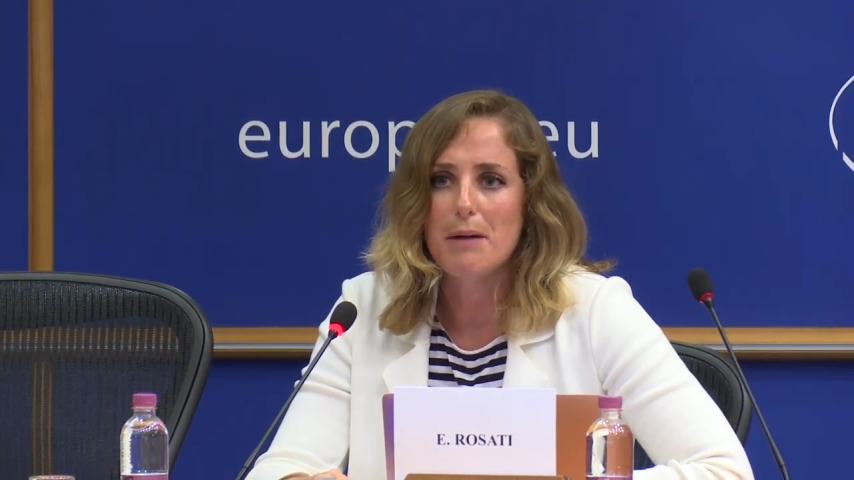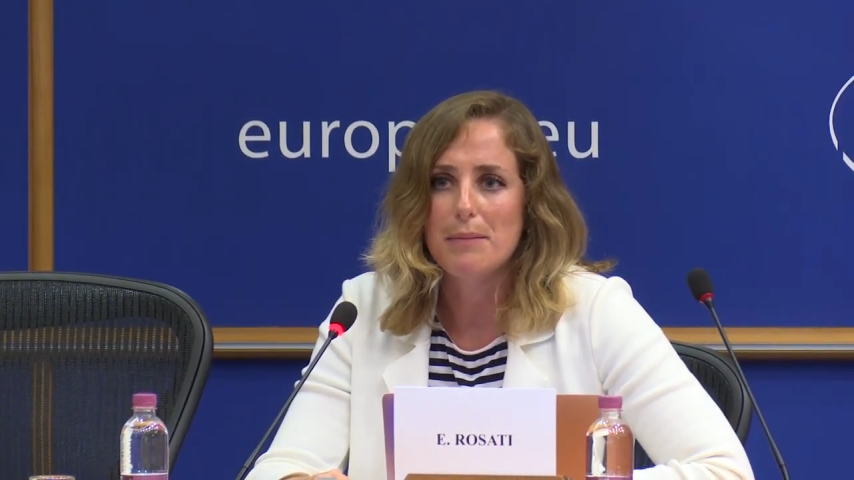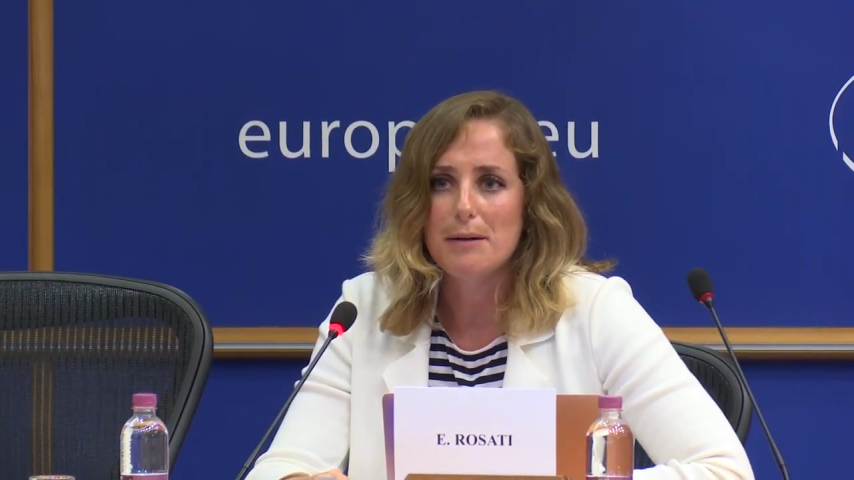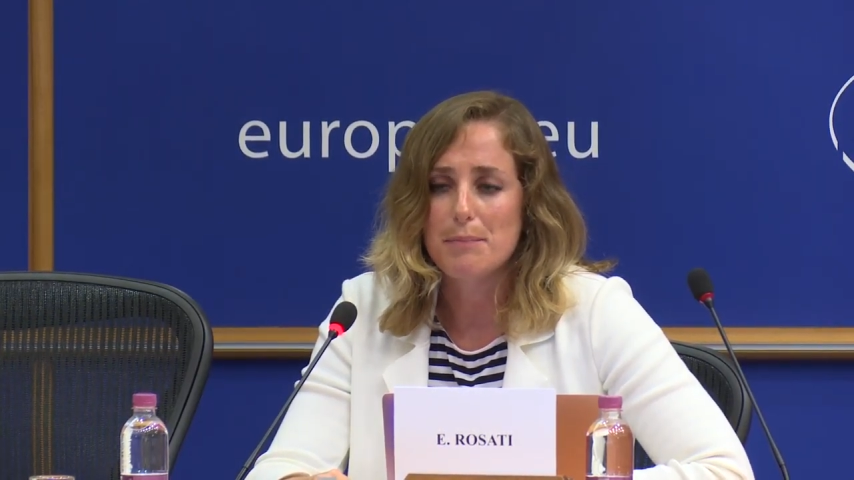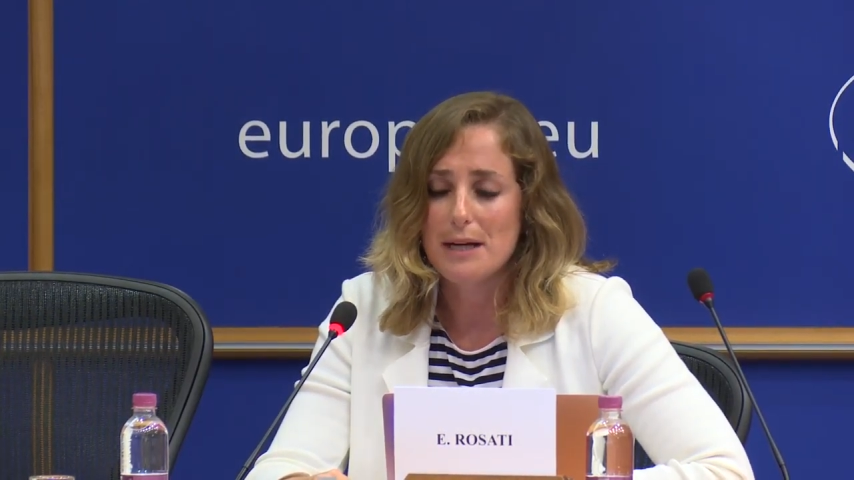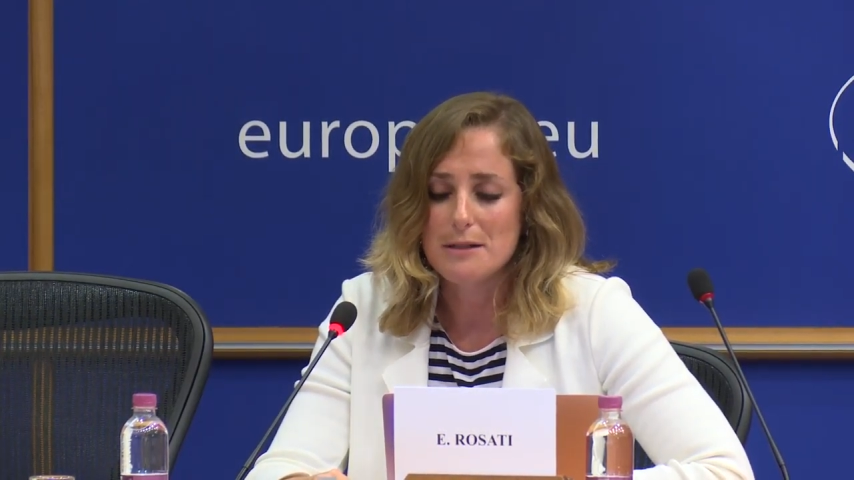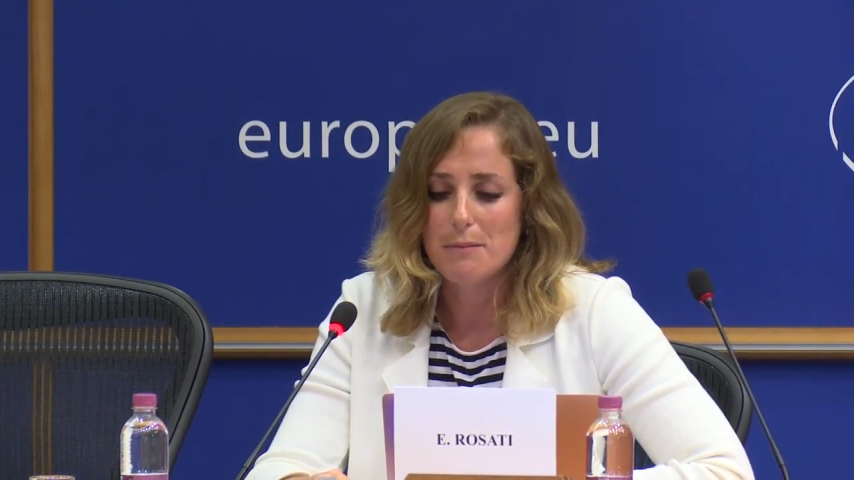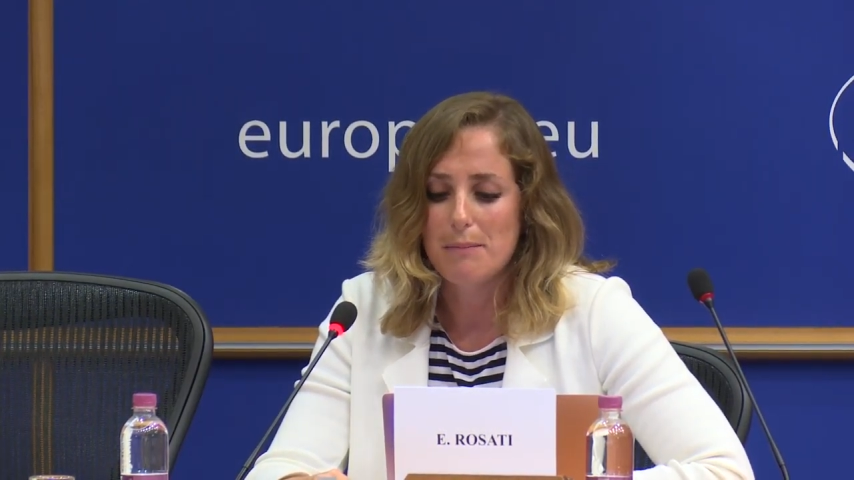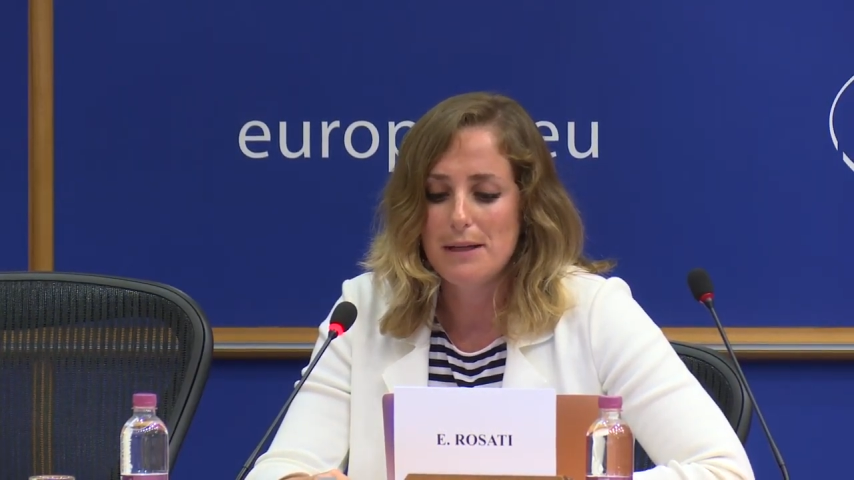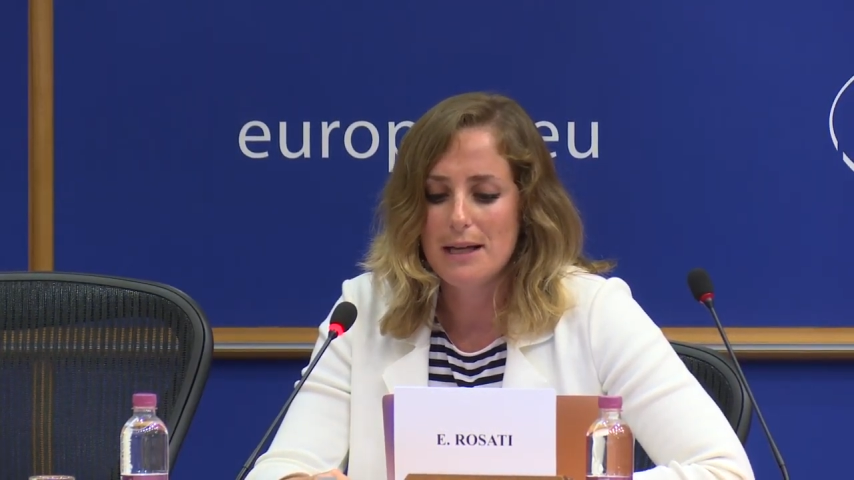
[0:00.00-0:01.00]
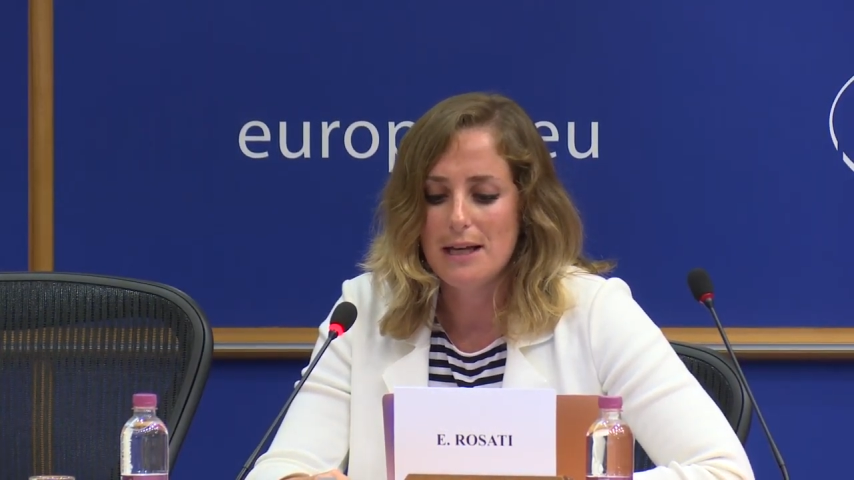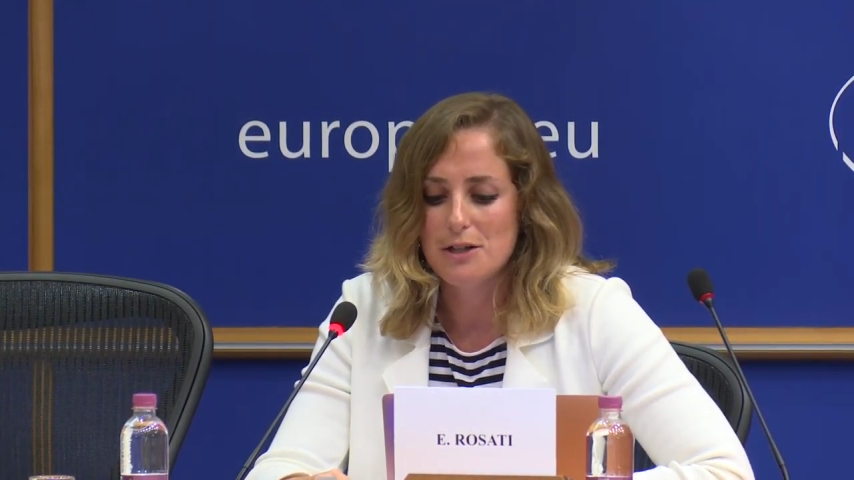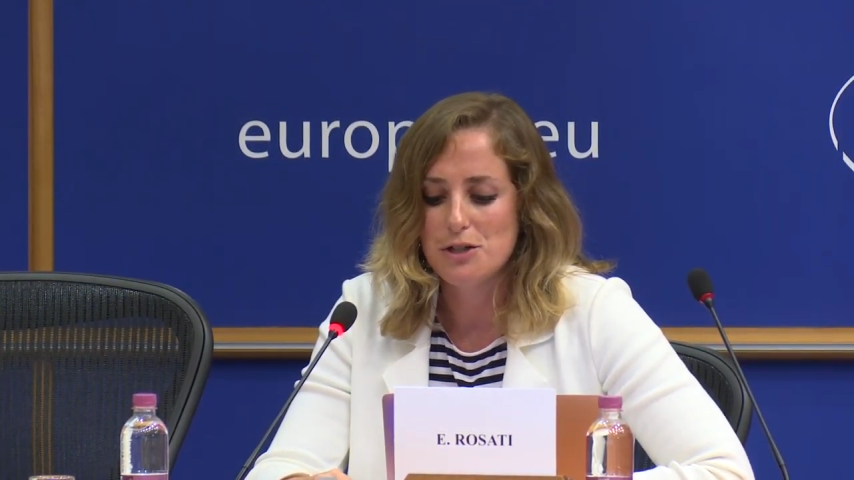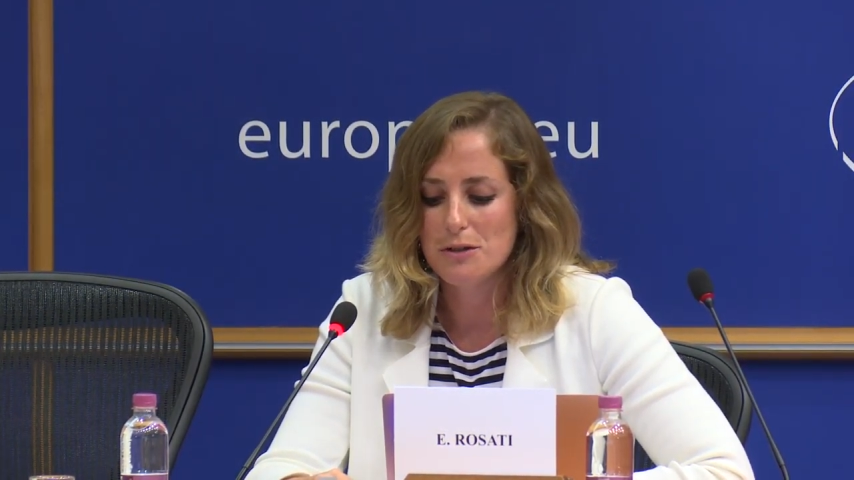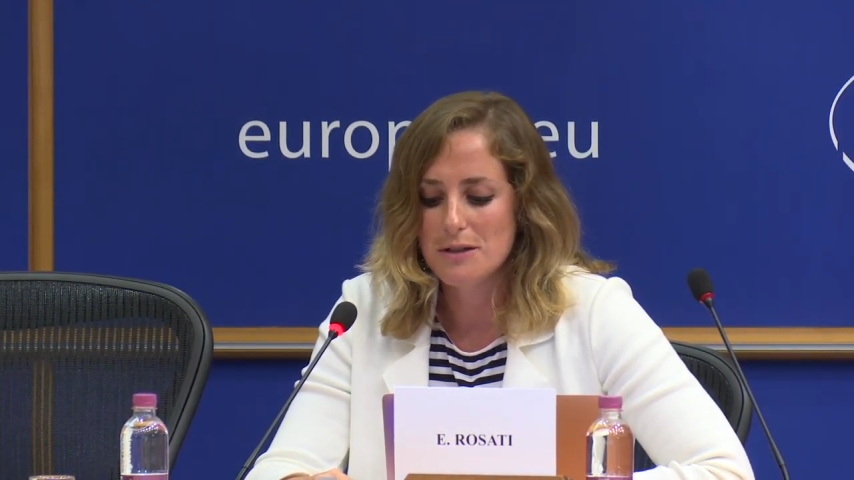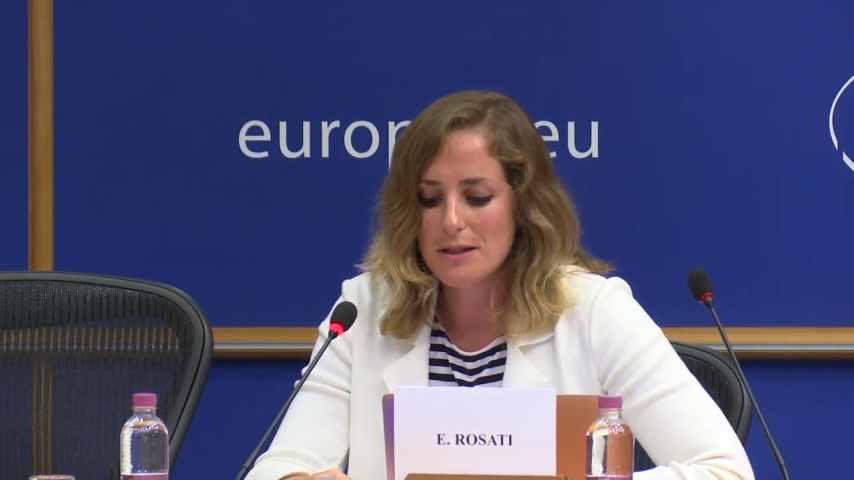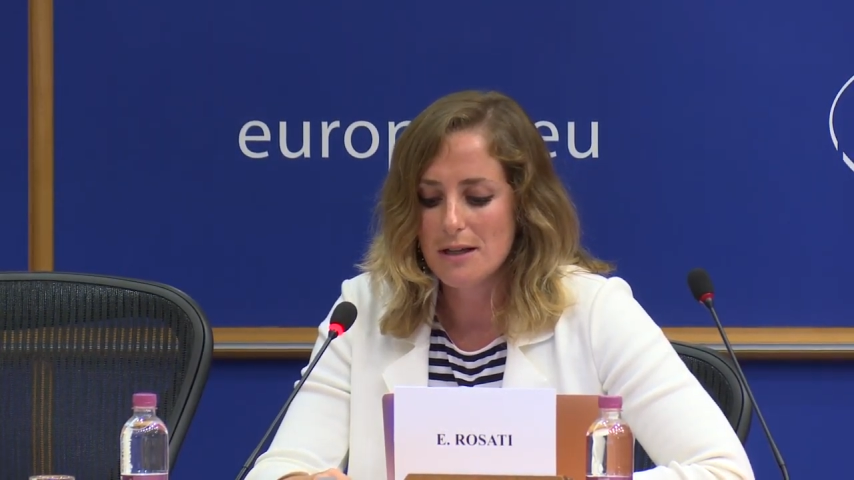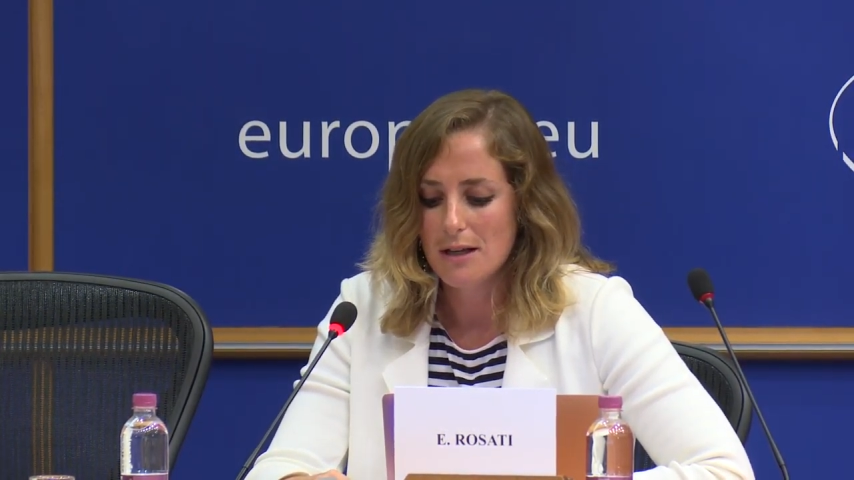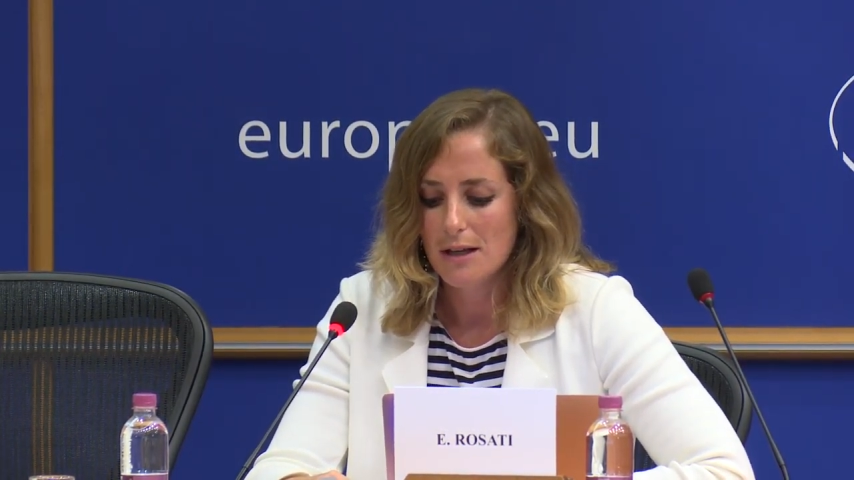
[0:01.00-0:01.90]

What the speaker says: press publications.